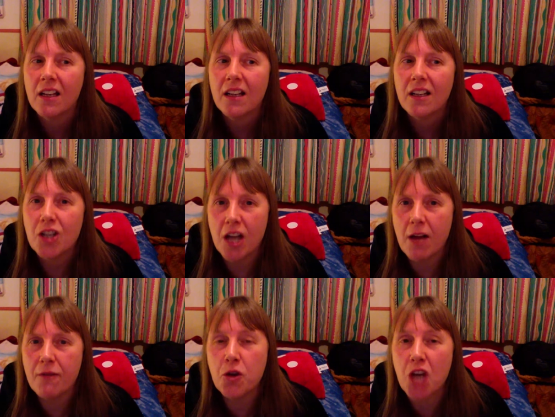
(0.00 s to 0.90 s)
you know,
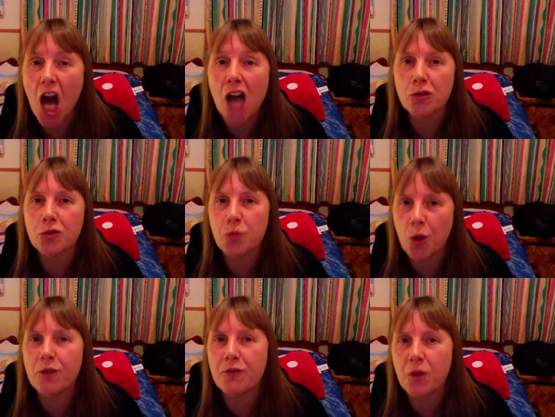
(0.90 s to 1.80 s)
if you cuddled
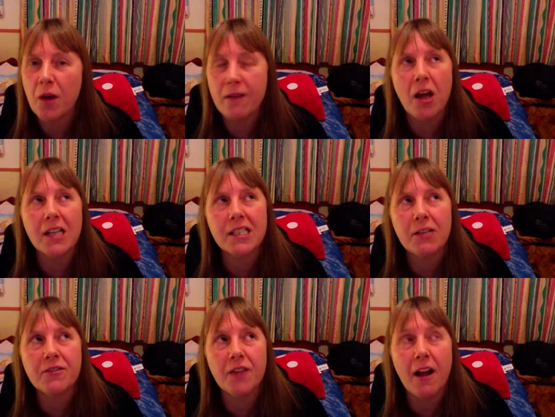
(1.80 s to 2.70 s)
one of your, if like,
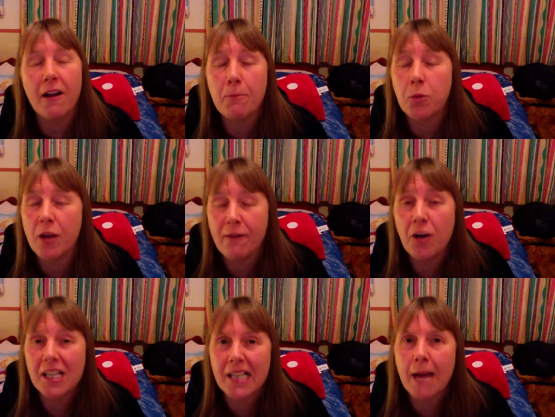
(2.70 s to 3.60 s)
so
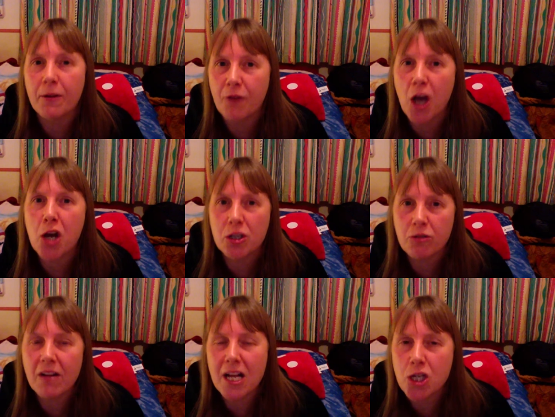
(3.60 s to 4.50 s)
for example, if I got
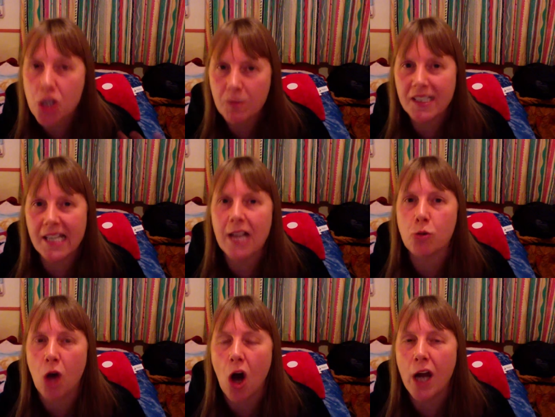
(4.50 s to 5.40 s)
into a relationship with a
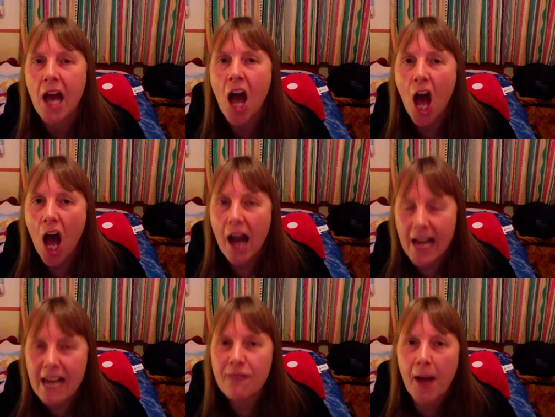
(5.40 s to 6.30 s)
sexual guy and
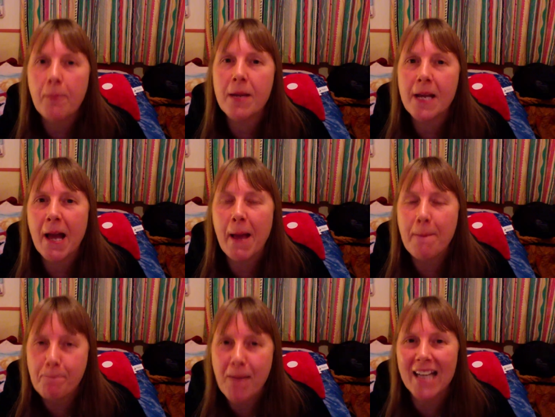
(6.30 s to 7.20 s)
he found me
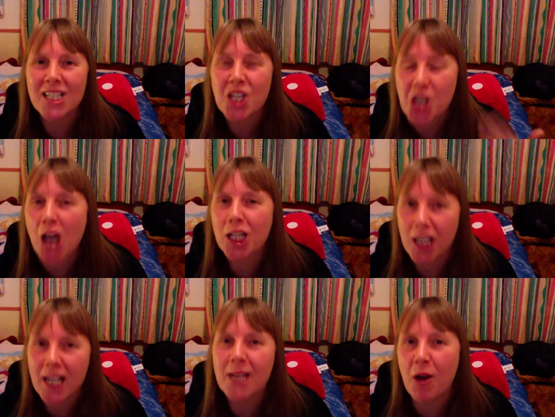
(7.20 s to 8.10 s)
in bed
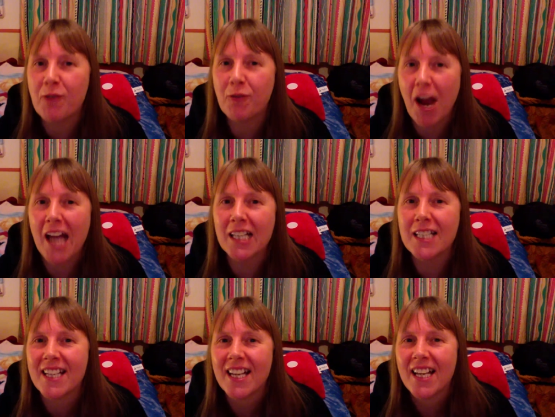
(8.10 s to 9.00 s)
cuddling my
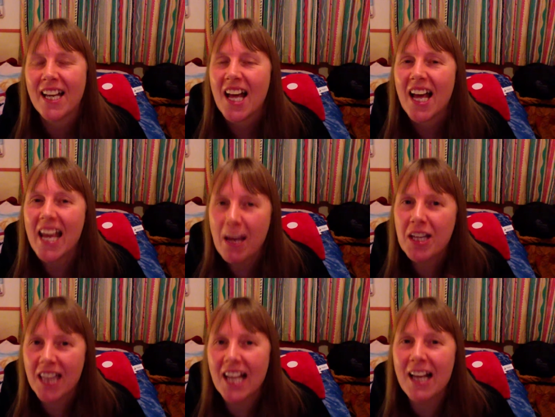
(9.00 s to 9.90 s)
friend, he
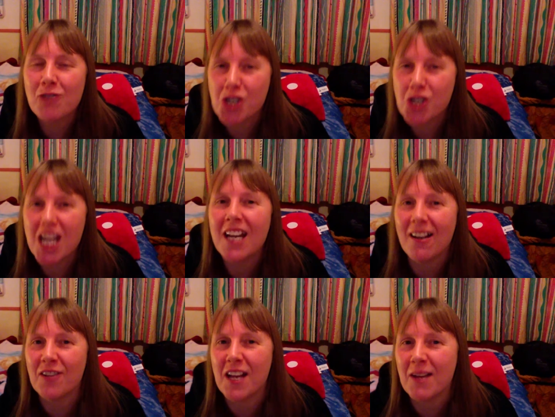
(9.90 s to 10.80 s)
would think I was cheating
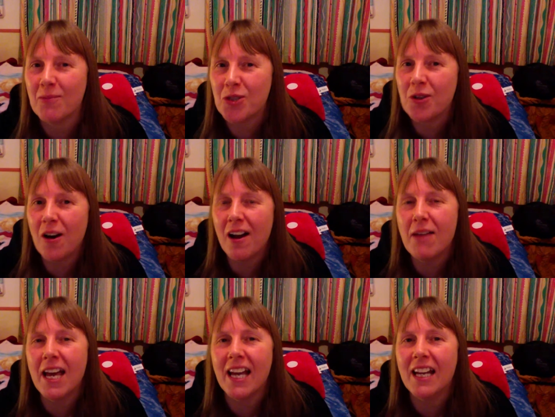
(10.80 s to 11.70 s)
on him. Do you know what I
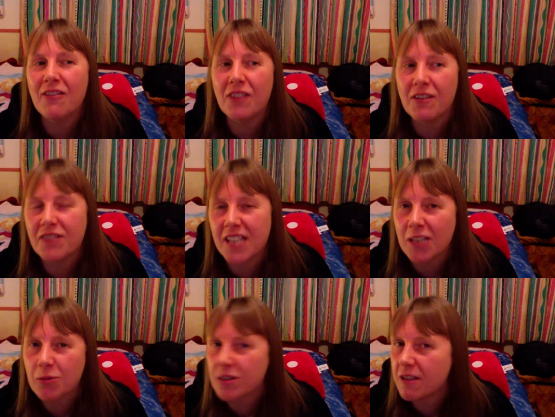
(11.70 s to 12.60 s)
mean? Even if
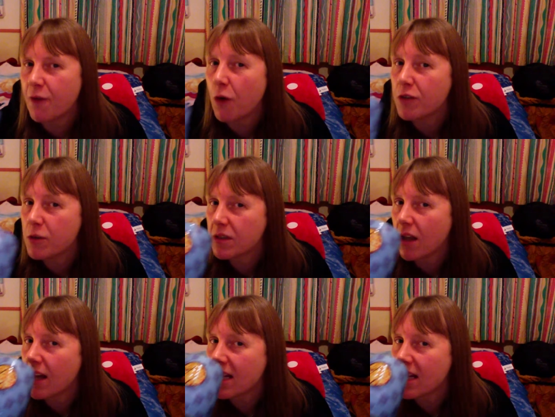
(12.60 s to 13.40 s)
sex wasn't involved, he would likely